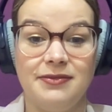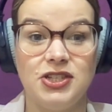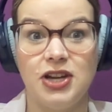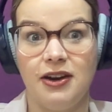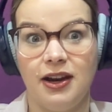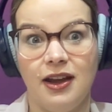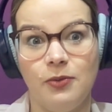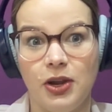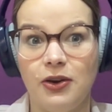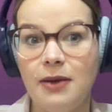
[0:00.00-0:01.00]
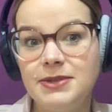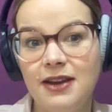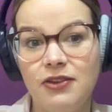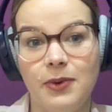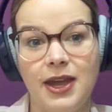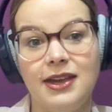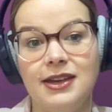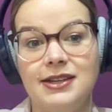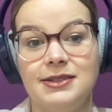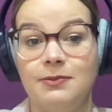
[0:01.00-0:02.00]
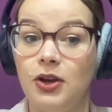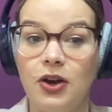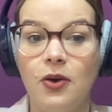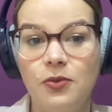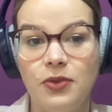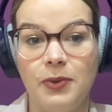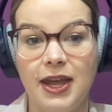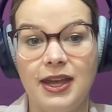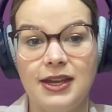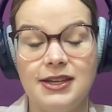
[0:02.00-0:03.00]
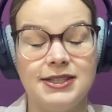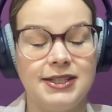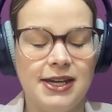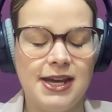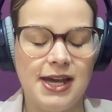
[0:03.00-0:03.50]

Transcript: sharing kind of what your update for the week is and what your goal for the week is.